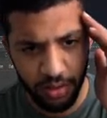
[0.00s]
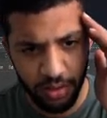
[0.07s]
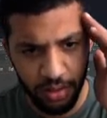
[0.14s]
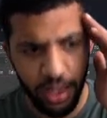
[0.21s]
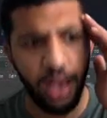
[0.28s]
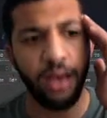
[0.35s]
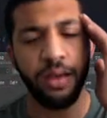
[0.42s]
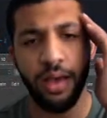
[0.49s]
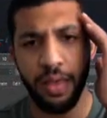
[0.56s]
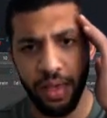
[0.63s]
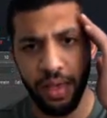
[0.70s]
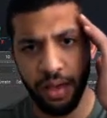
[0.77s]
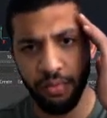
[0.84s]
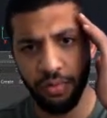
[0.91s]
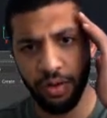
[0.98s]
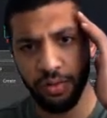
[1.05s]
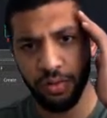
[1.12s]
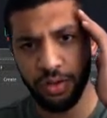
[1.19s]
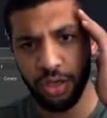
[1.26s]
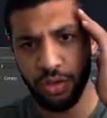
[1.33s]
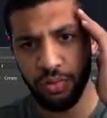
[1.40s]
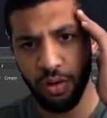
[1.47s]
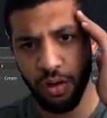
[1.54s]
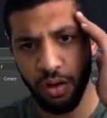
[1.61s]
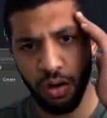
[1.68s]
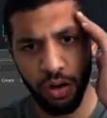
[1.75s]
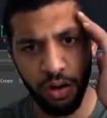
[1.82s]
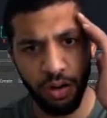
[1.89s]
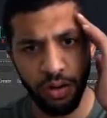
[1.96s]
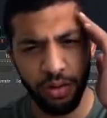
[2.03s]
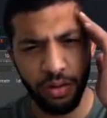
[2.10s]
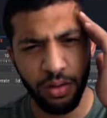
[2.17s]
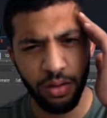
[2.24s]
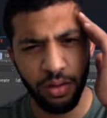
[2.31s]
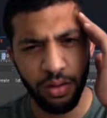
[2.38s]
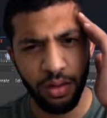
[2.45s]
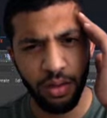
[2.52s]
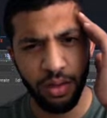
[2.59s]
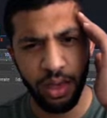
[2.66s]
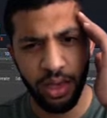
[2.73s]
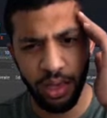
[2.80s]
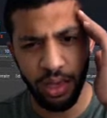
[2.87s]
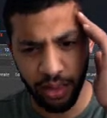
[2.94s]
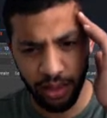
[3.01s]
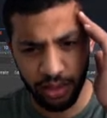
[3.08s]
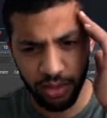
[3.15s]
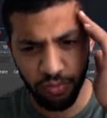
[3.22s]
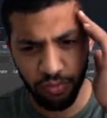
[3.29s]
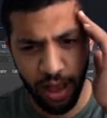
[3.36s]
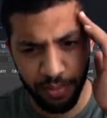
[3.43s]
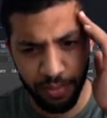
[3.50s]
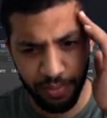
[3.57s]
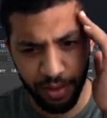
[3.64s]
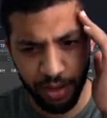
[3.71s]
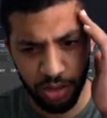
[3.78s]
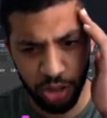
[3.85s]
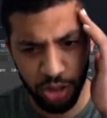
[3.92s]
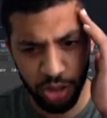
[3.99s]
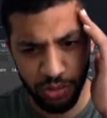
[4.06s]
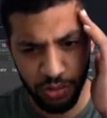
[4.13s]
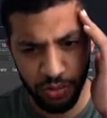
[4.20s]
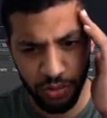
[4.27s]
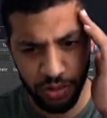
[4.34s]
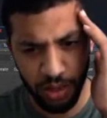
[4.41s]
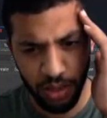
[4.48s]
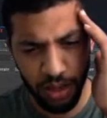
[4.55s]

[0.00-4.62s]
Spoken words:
Yeah, and then we'll go to our helix wrap and choose.